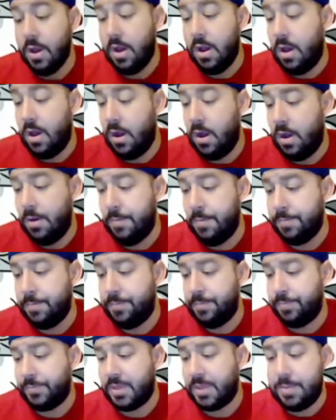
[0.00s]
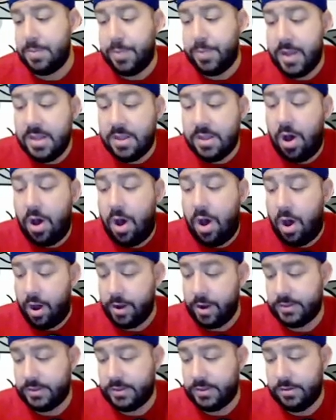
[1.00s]
They played the
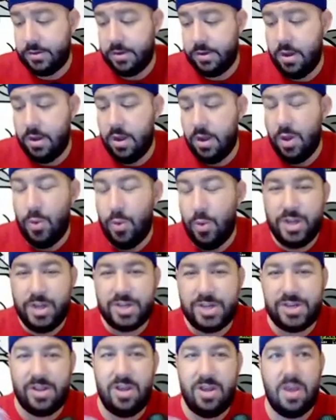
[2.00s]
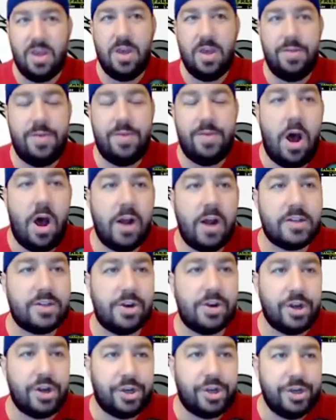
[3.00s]
Hawks, which the Hawks
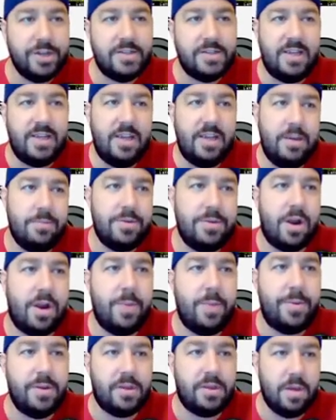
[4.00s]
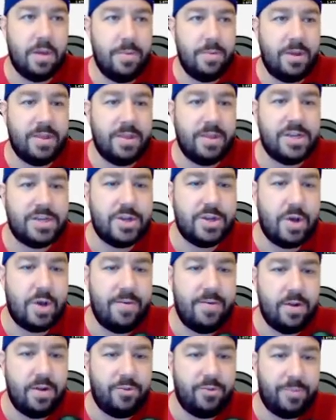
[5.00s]
are a good team. They're up and coming. They just don't
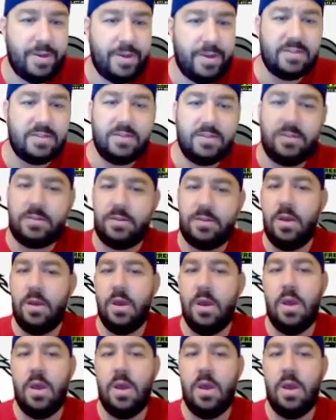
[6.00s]
have enough pieces.